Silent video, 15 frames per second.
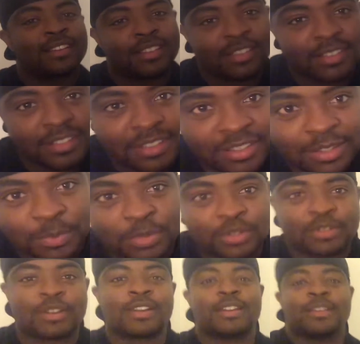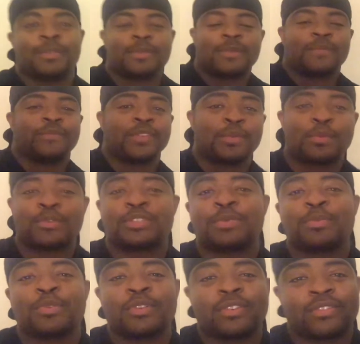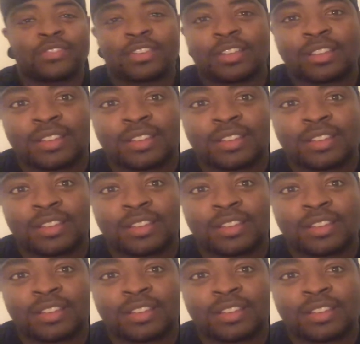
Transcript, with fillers: subscribe. The most important thing,